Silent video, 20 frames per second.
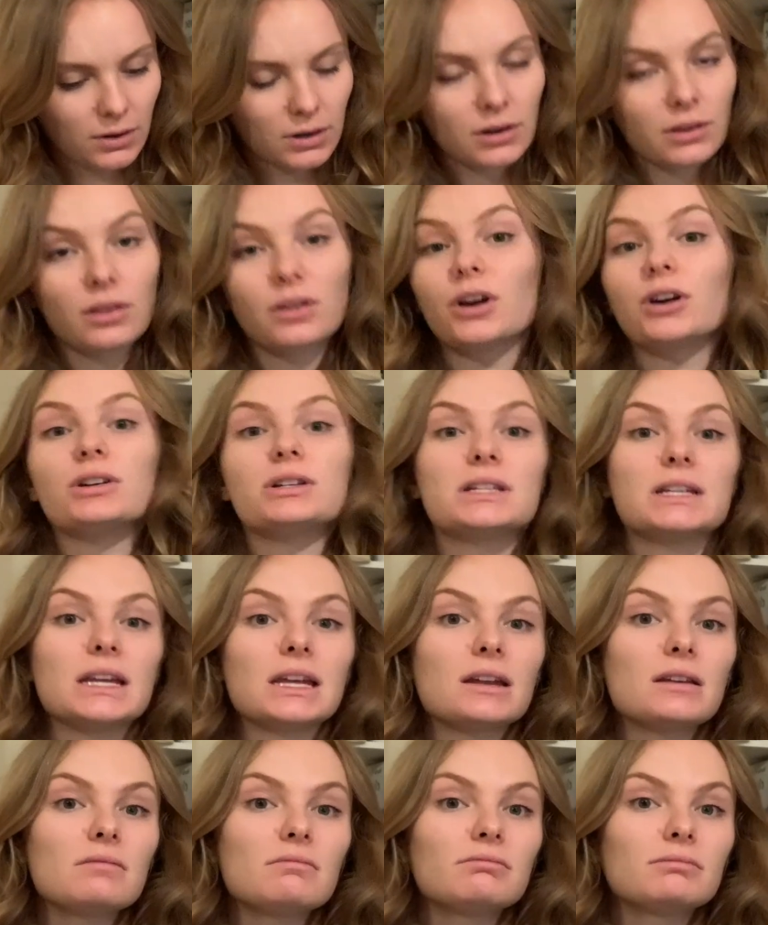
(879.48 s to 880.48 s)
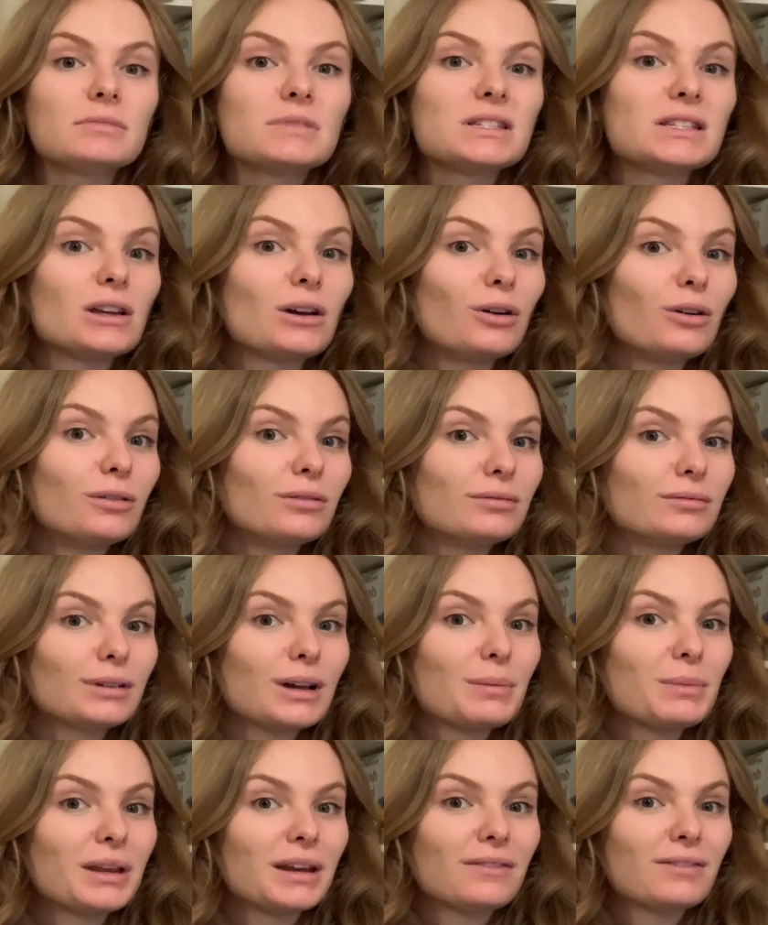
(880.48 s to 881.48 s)
13. So, I
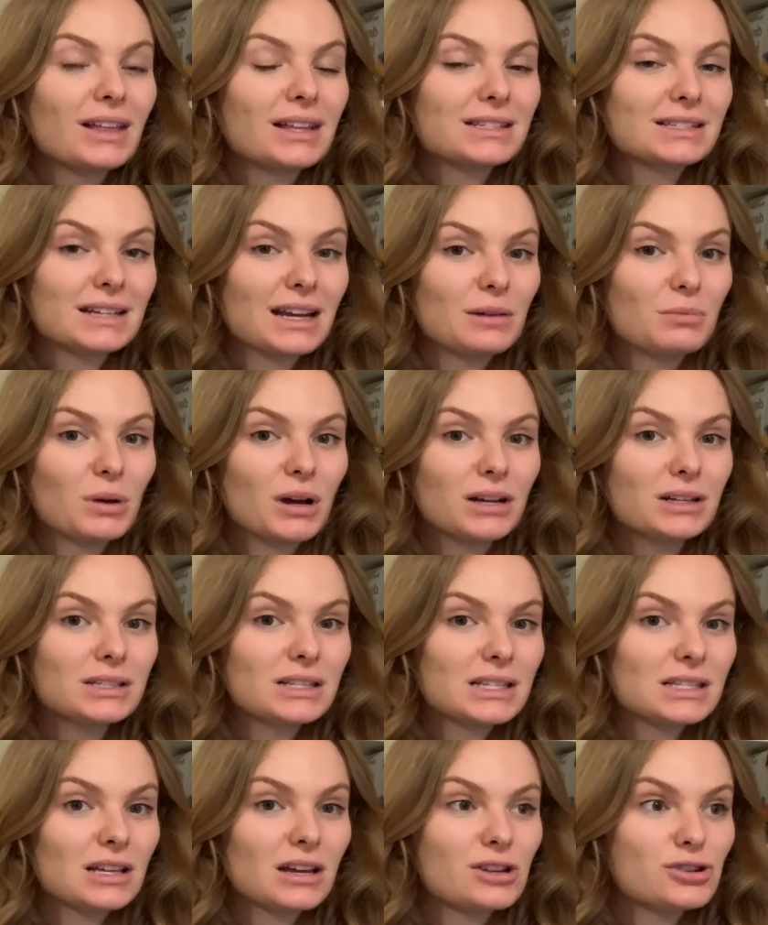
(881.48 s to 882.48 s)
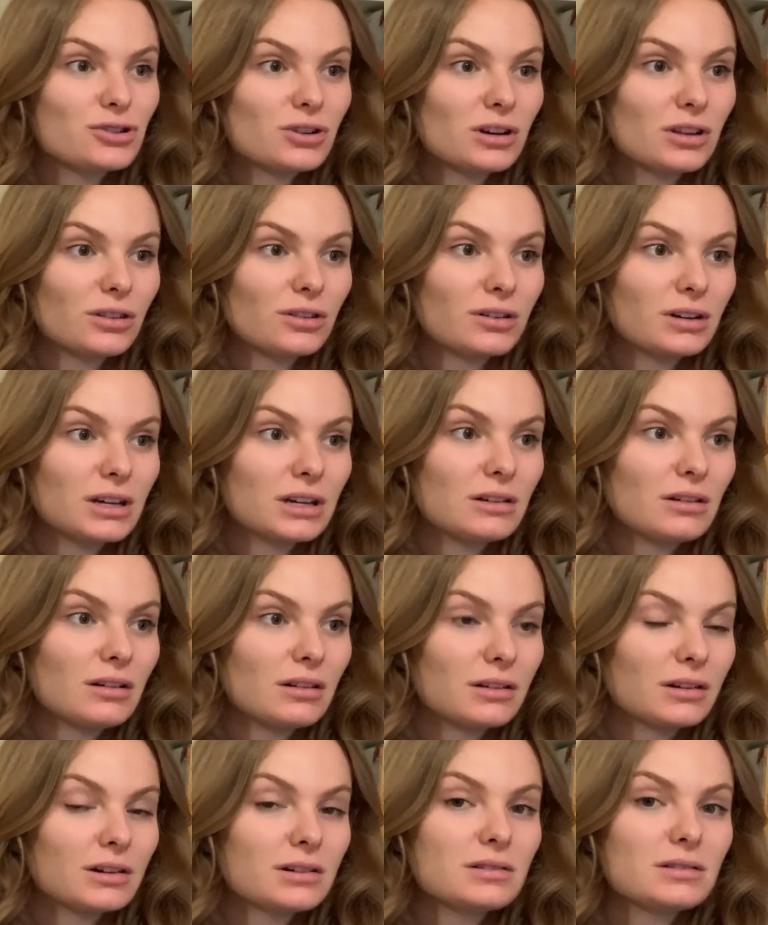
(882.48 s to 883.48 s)
mean, if that's $10, that's
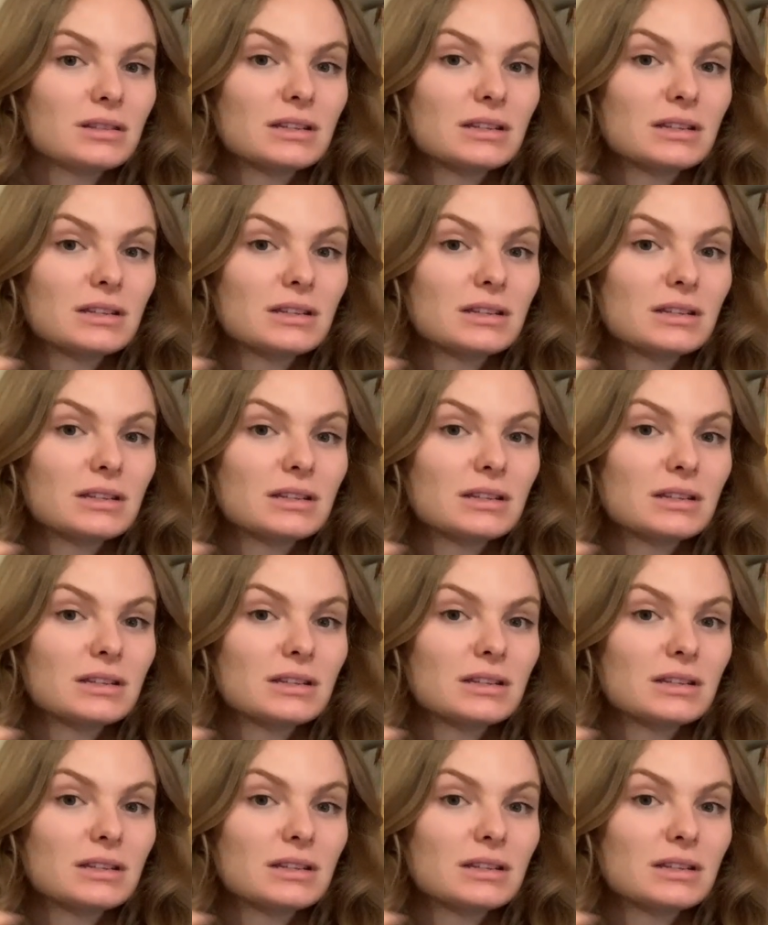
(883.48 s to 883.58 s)
$130.